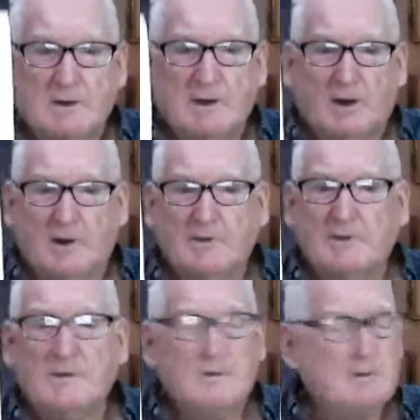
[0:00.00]

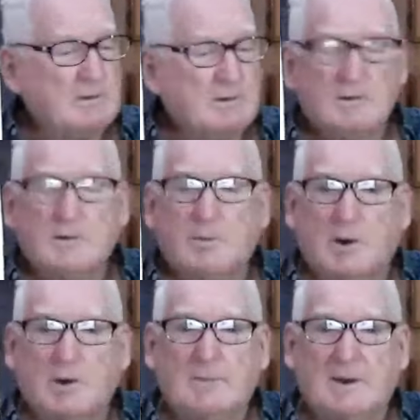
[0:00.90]
On the
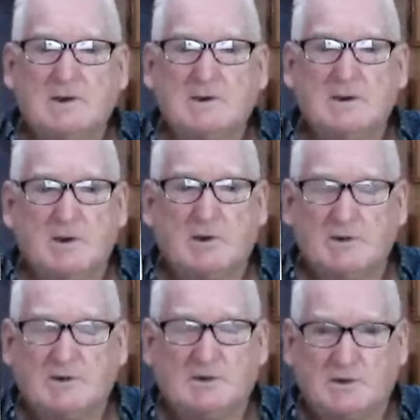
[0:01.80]
proclamation of the
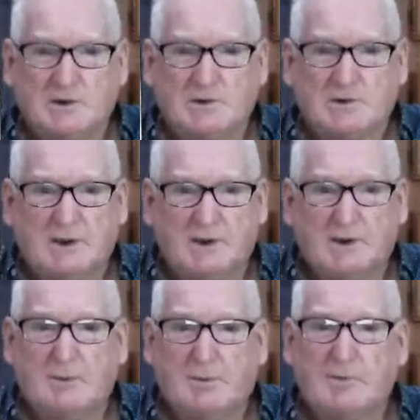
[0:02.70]
Constitution, under
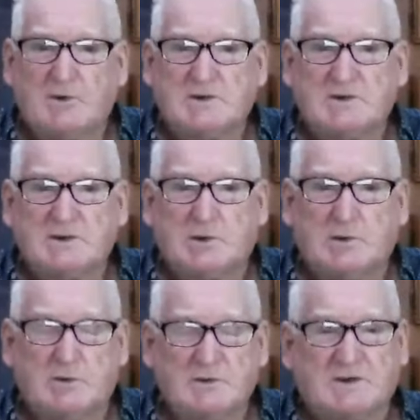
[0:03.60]
the provisions of
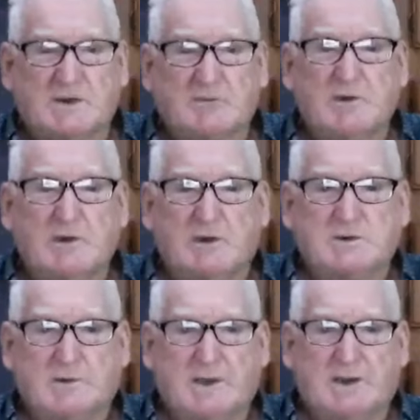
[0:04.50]
Clause 7, the
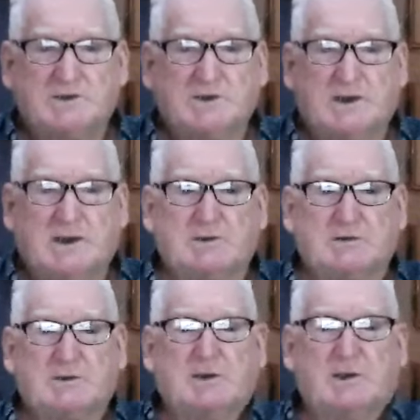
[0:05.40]
Australasian
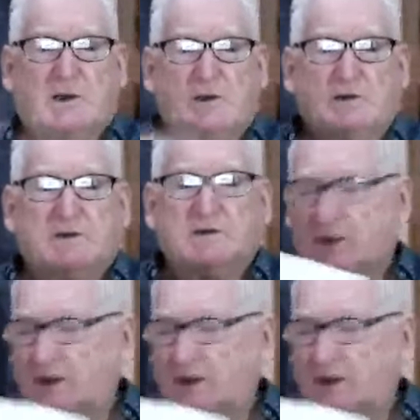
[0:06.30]
Council and the colonies